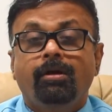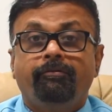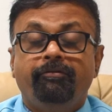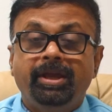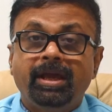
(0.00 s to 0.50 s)

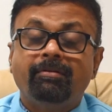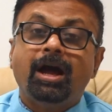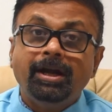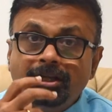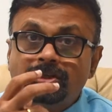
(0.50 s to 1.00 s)
We have
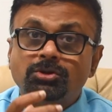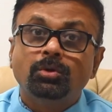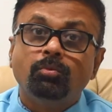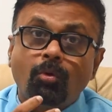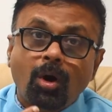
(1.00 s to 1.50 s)
understood
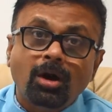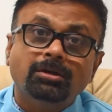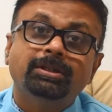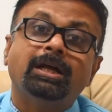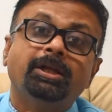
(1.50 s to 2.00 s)

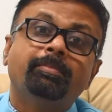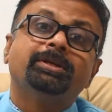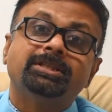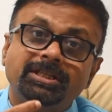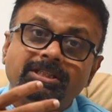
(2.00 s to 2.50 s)
what the other
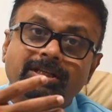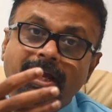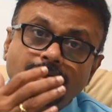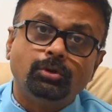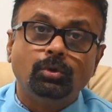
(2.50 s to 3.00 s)
person is
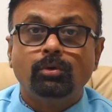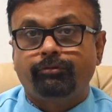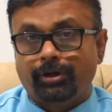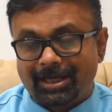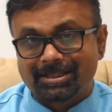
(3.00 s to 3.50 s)
trying to do
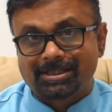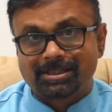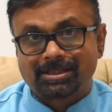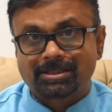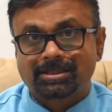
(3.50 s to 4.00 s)
for us.